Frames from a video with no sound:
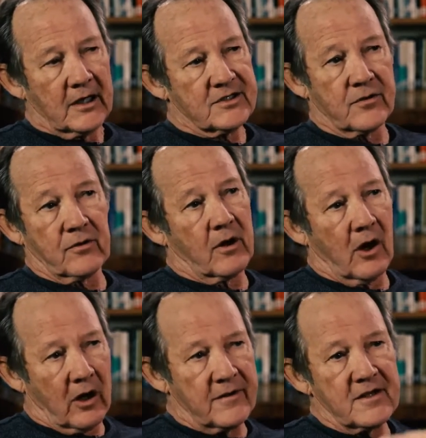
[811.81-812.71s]
So there
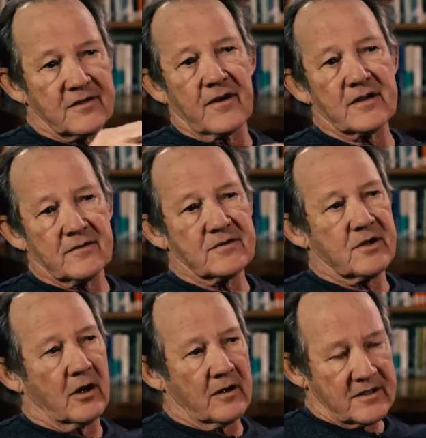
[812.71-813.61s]
are these festivals,
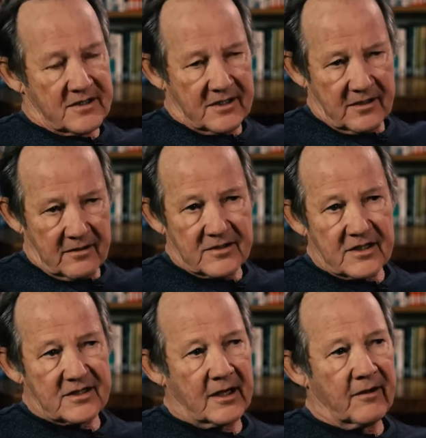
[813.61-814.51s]
there is
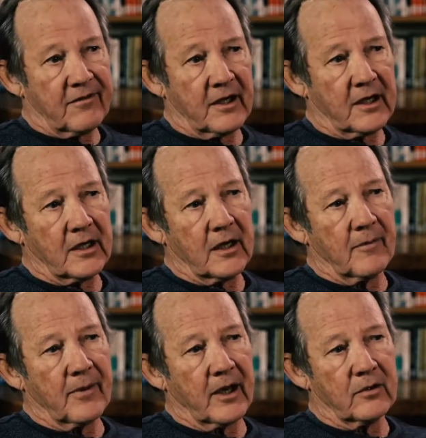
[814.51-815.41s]
this kind of thinking
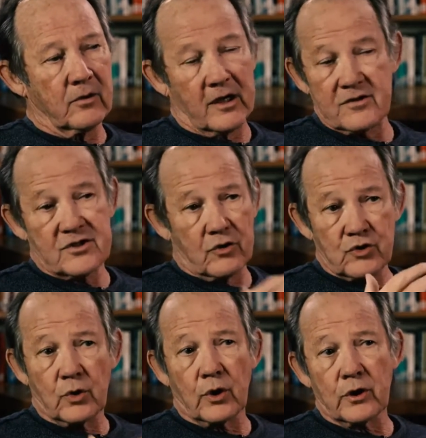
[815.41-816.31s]
about new kind of
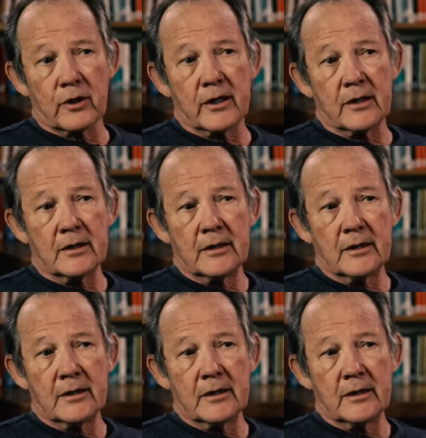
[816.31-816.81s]
social ordering,